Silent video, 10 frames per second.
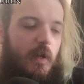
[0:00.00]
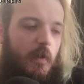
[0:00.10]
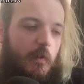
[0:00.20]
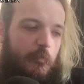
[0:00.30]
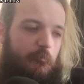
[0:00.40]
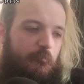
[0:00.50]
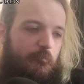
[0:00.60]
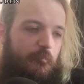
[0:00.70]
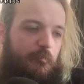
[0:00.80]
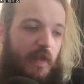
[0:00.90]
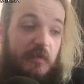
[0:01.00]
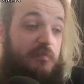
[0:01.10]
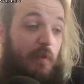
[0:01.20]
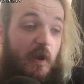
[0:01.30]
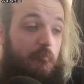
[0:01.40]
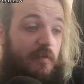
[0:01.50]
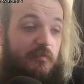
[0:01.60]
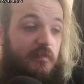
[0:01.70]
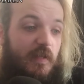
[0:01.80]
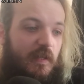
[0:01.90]
Um, they
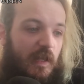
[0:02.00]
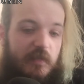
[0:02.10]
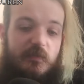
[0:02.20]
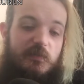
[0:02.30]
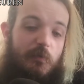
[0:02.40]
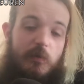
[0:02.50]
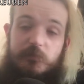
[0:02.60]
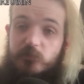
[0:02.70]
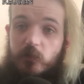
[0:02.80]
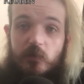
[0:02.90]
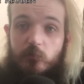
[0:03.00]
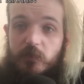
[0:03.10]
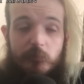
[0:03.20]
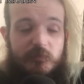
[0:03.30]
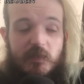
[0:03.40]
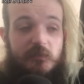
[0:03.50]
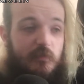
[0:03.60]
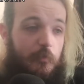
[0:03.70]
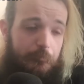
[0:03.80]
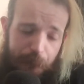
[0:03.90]
experimented and liked the experiment and went along with them instead.
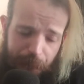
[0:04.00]
So,